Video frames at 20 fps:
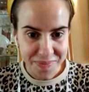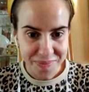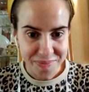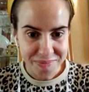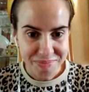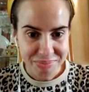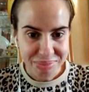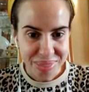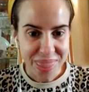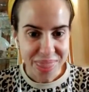
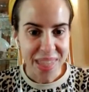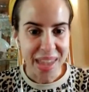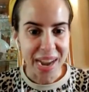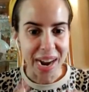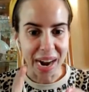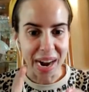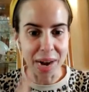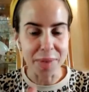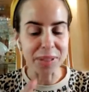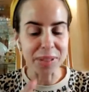Yeah.
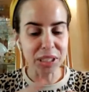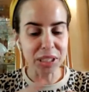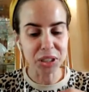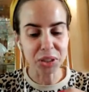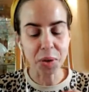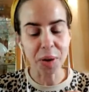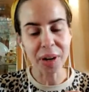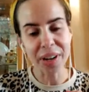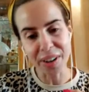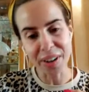I was
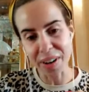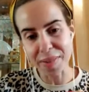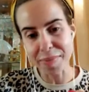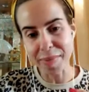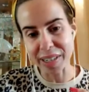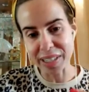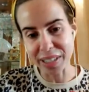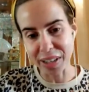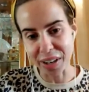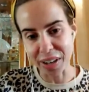short on
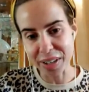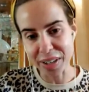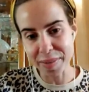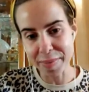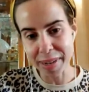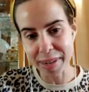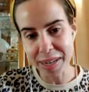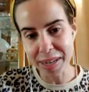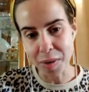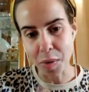my
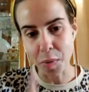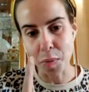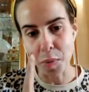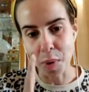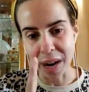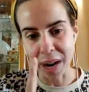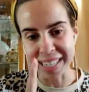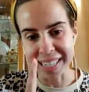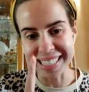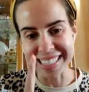document
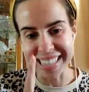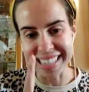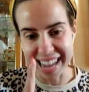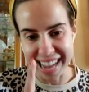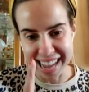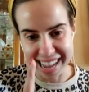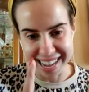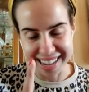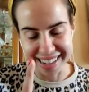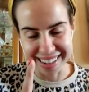one
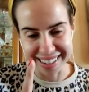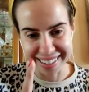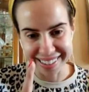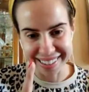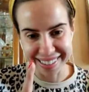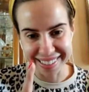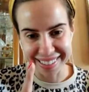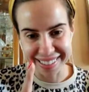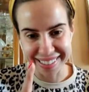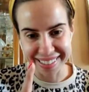day.
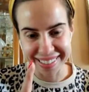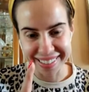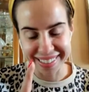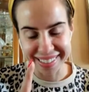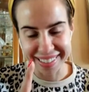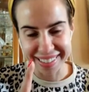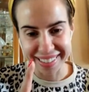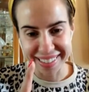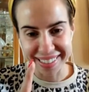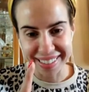
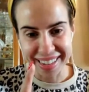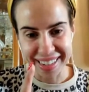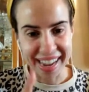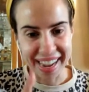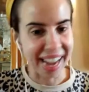Oh.